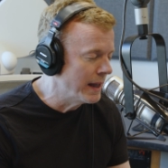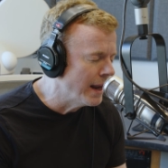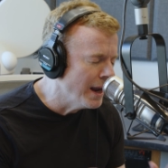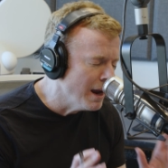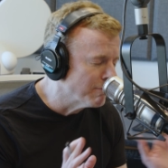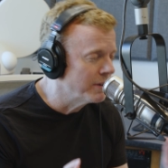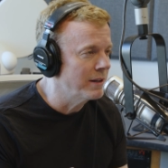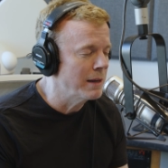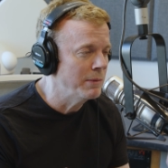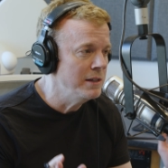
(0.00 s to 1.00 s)
and every
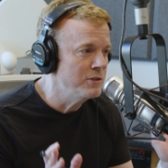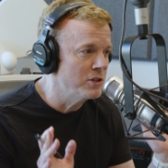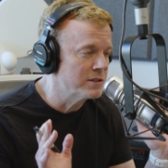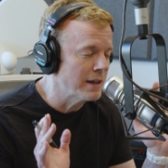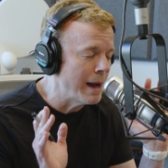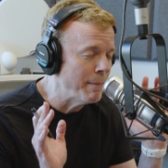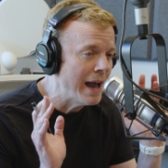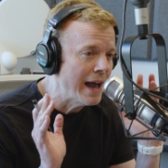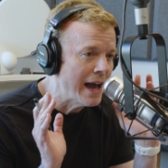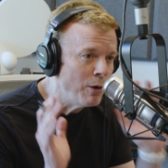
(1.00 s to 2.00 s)
time he's just I'm
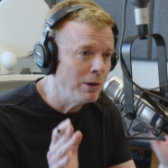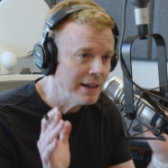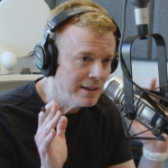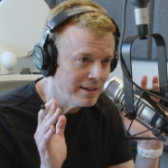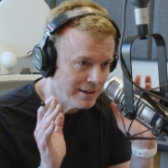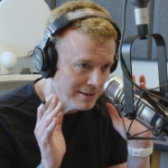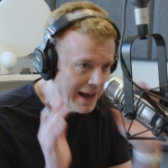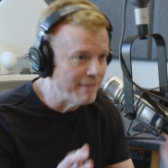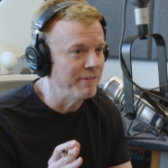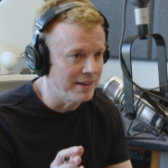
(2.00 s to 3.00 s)
howling
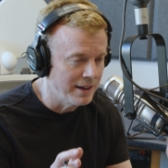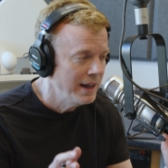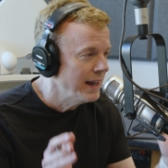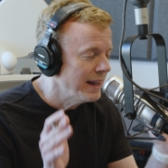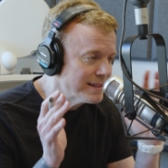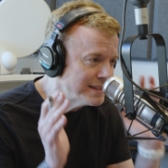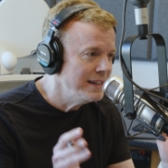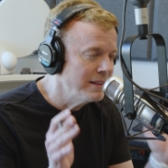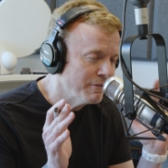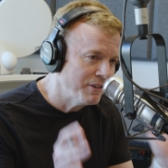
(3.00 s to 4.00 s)
laughing. Is
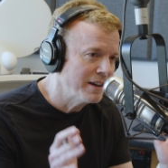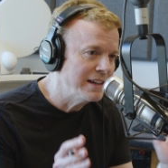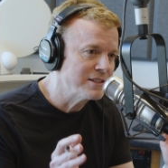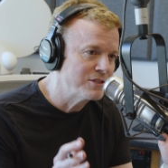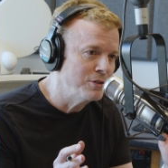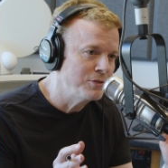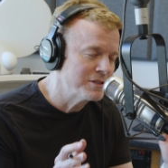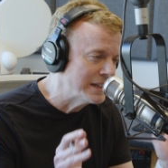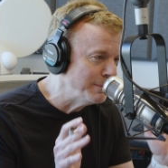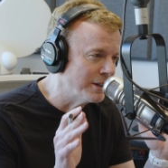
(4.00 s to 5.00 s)
he the funniest dude?
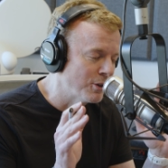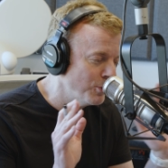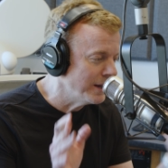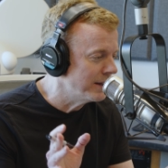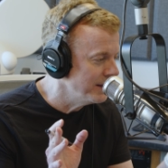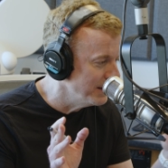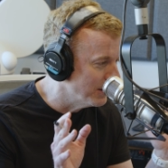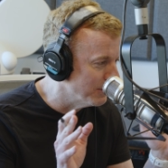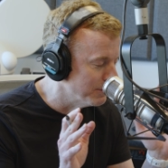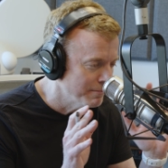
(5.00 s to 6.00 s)
Just give me a quick, you
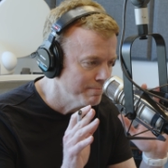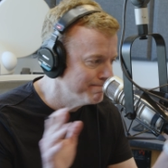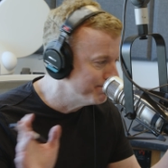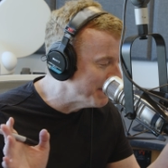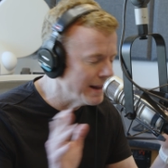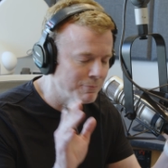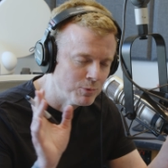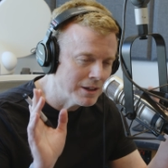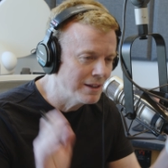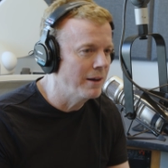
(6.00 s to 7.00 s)
know, back,
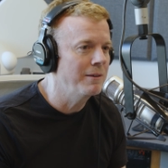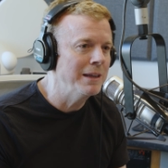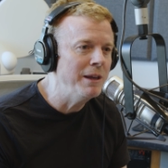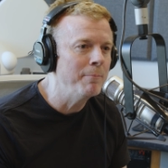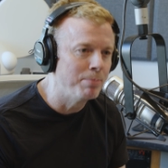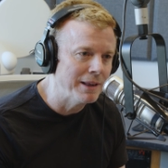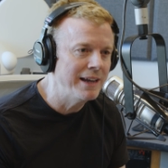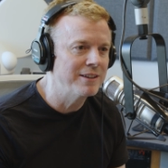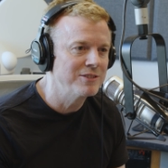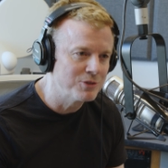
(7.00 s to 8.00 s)
give me a
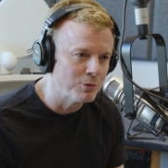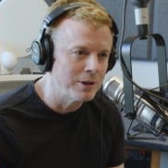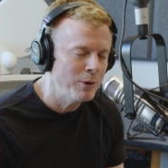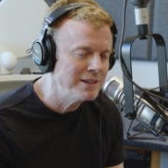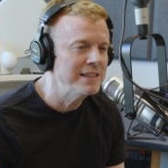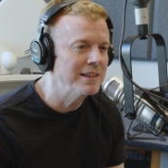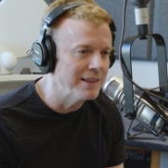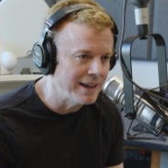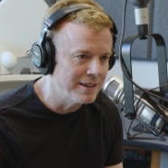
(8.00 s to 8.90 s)
Blake story. What is he oh like?